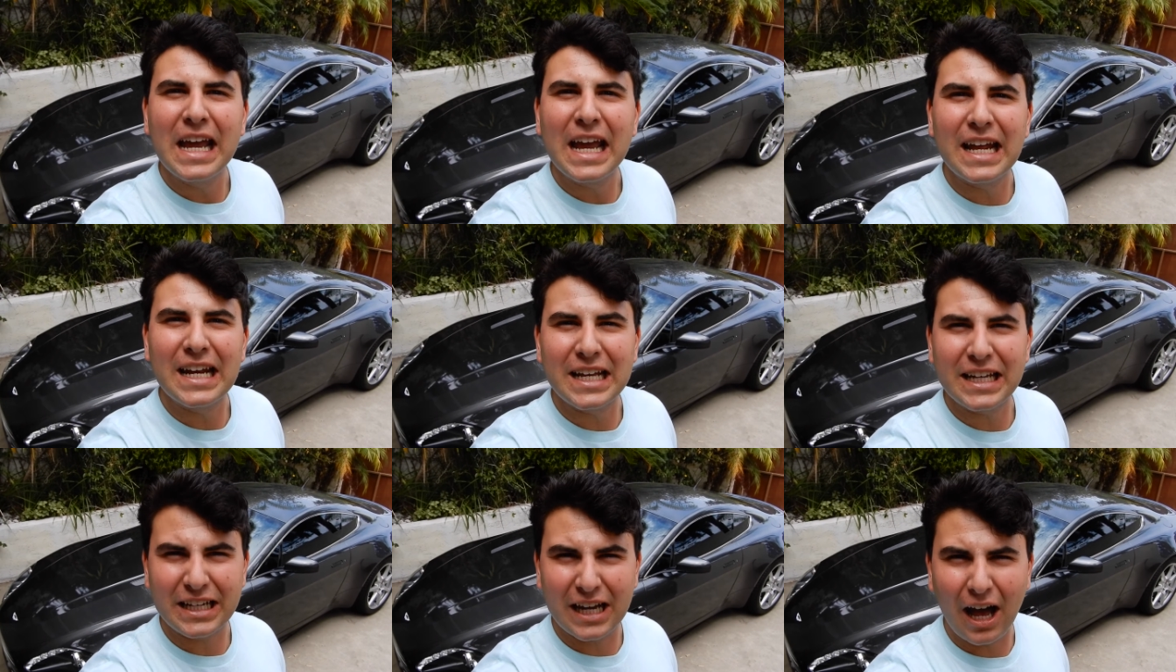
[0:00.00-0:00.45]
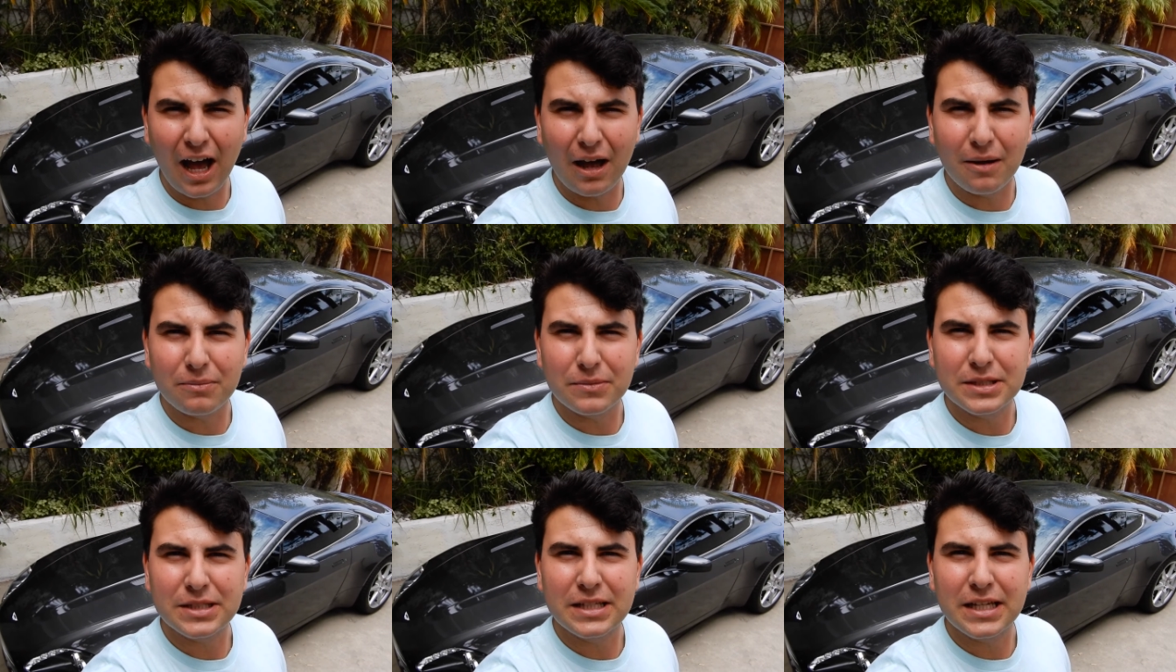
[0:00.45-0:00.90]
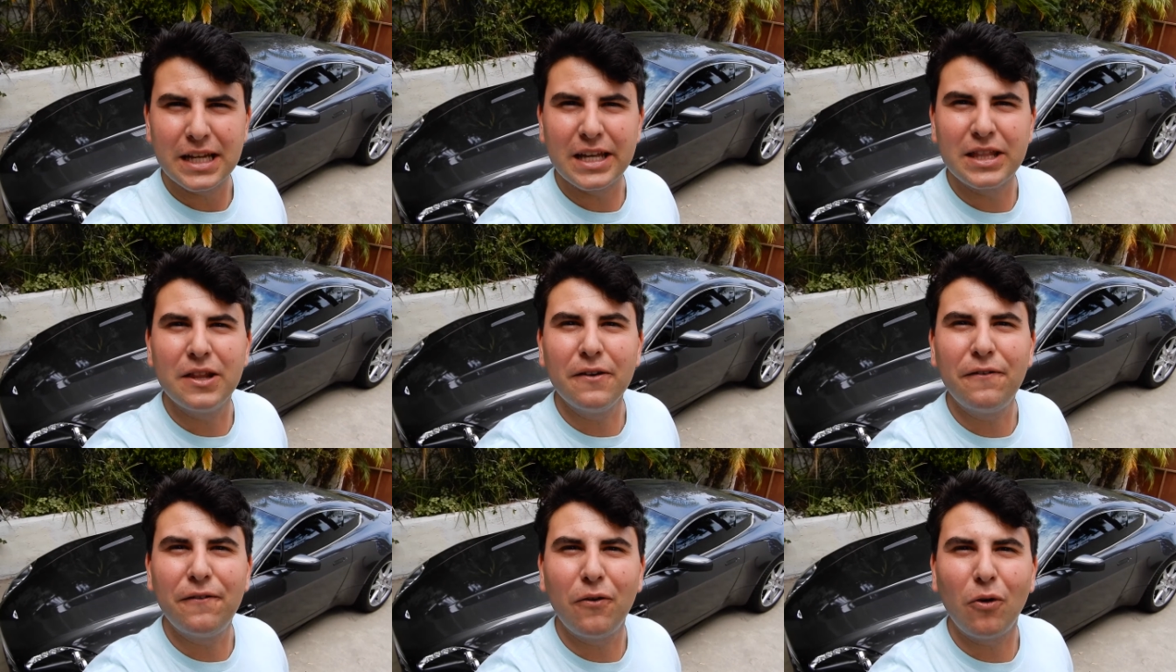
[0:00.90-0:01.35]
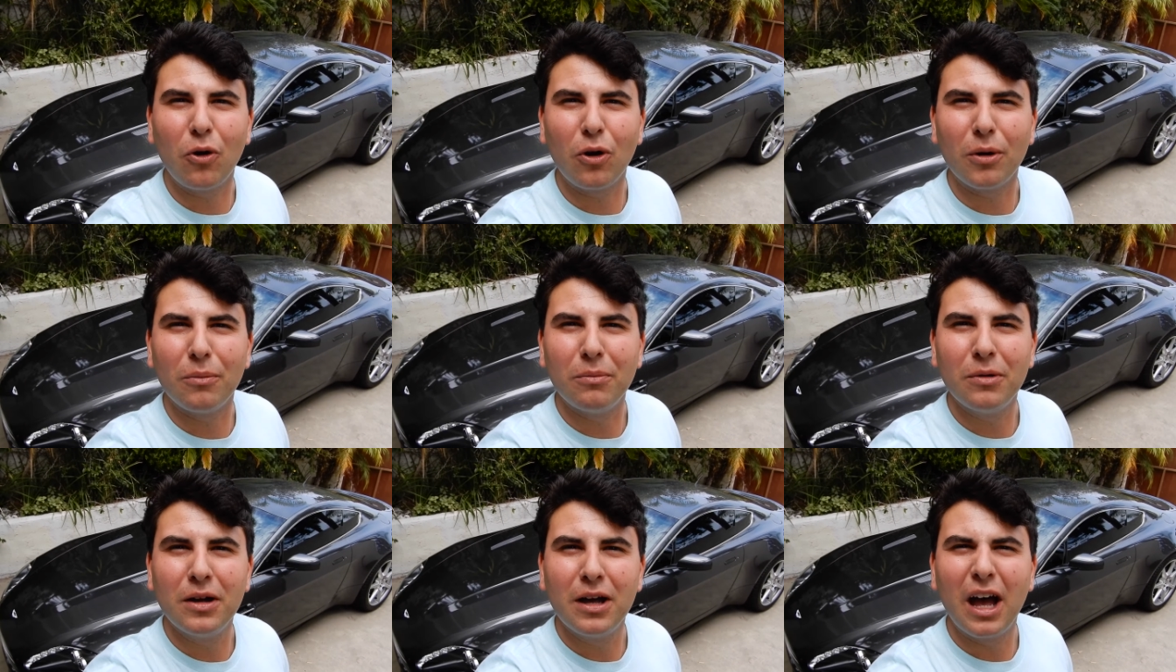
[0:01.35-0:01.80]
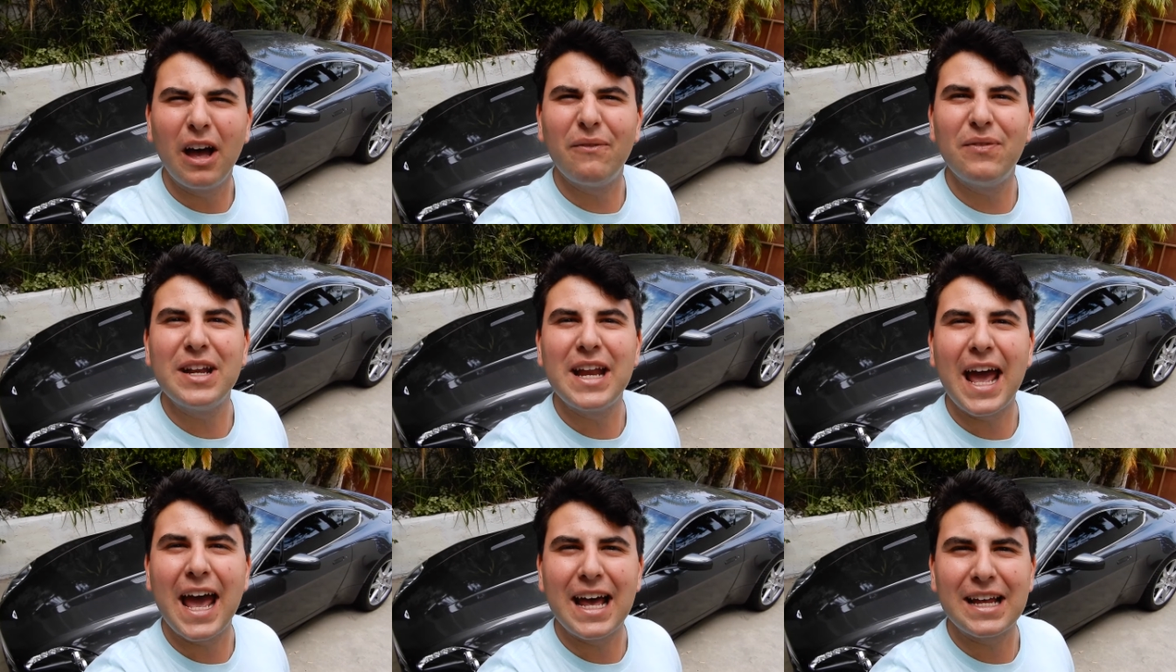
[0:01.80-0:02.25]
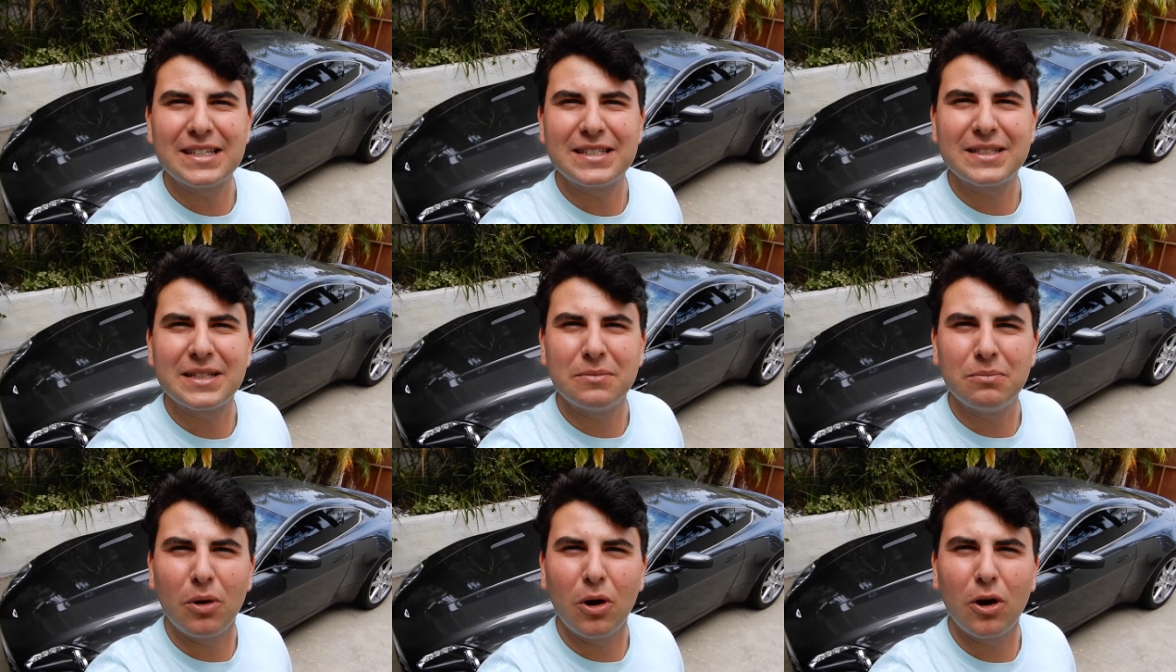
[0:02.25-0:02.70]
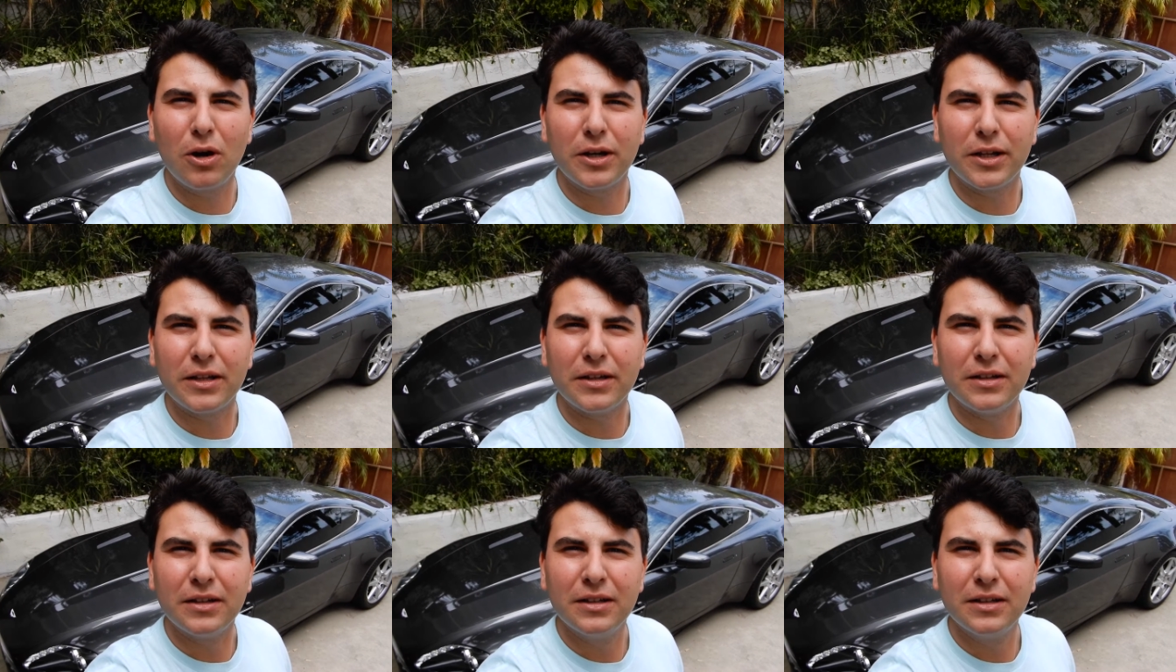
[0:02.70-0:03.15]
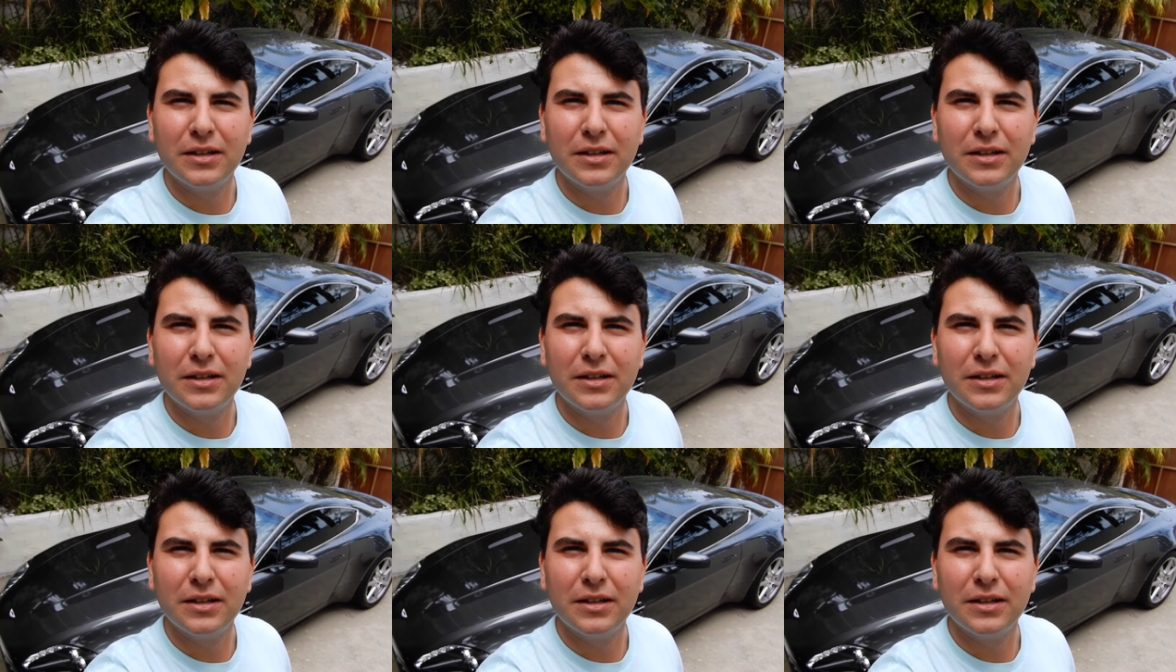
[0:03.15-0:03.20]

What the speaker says: And it comes in the form of an Aston Martin.